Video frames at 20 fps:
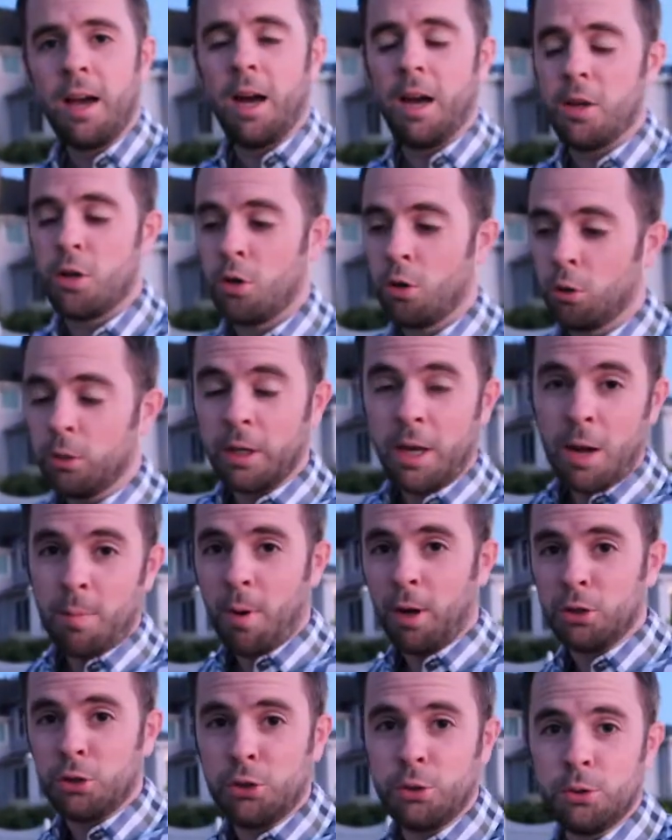you can only come
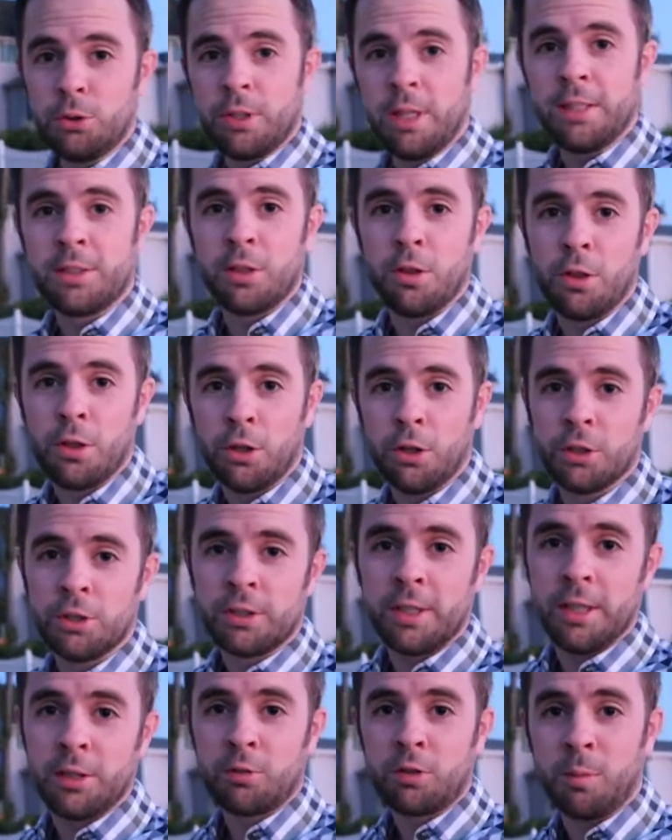on Tuesdays and
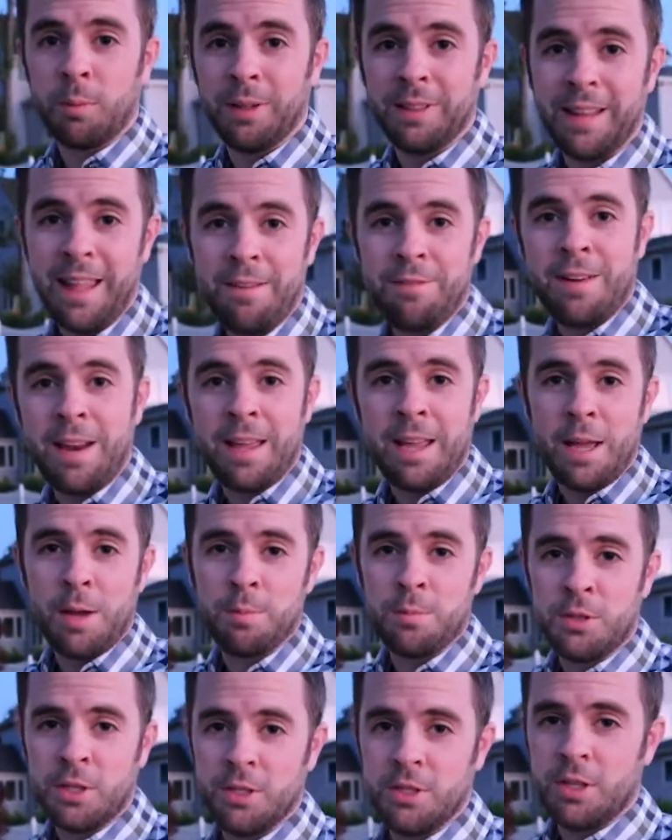Thursdays from 11 a.m.
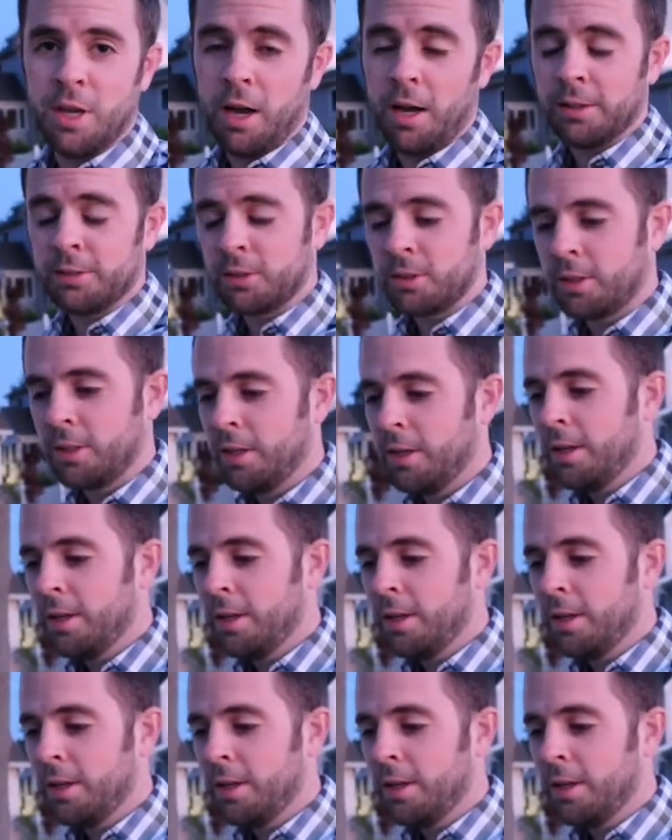to dusk.